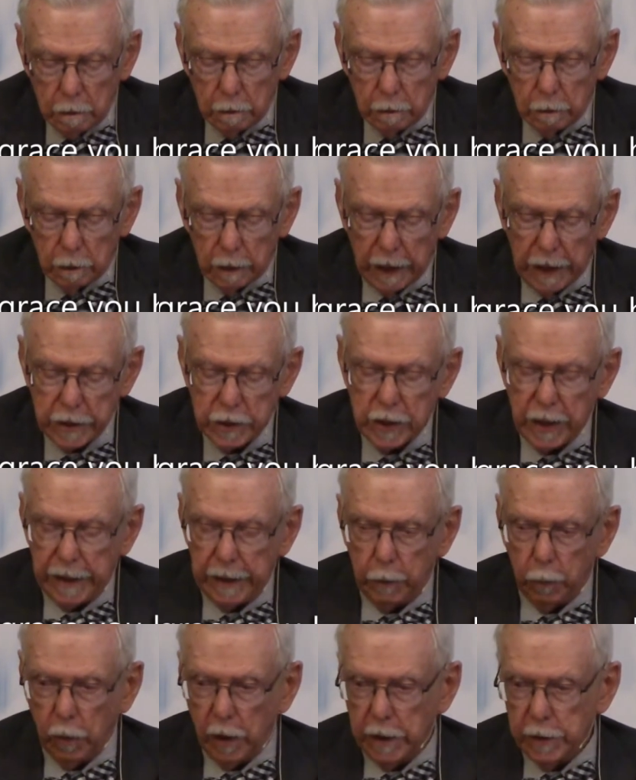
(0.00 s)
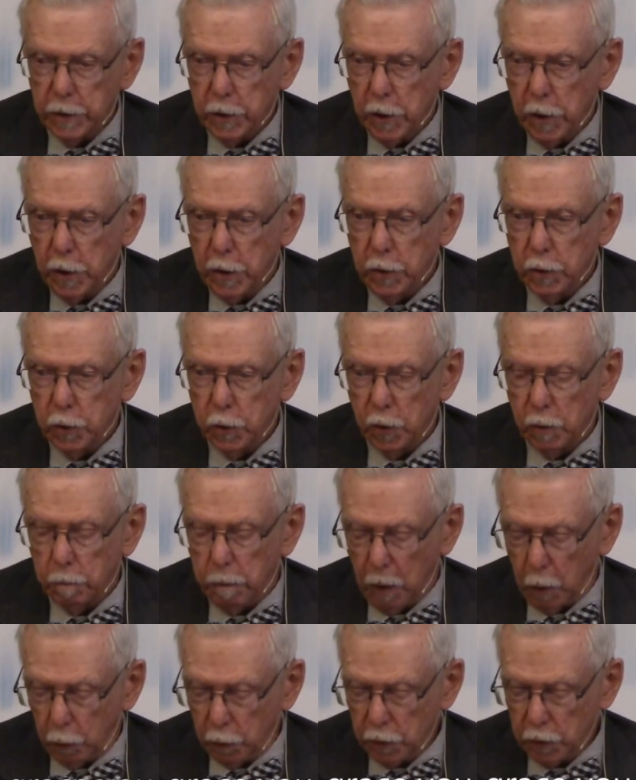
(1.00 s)
lest anyone should
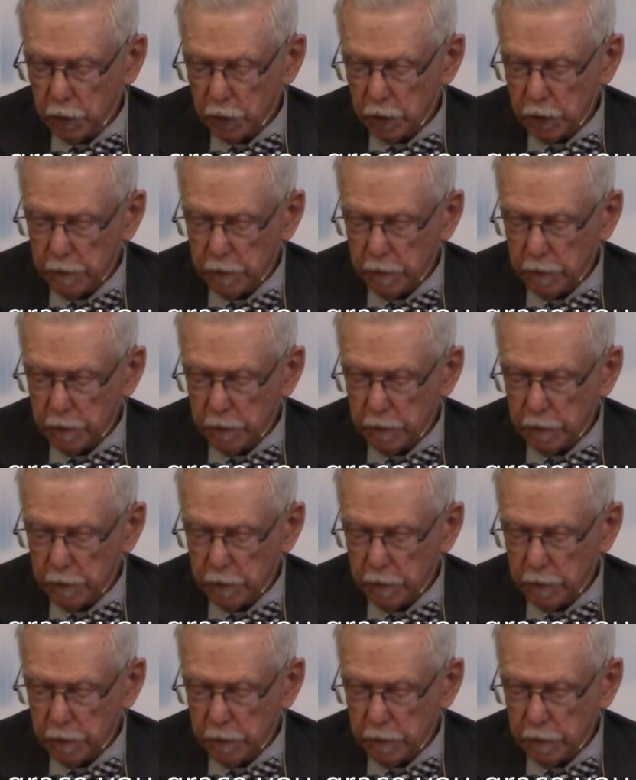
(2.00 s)
boast.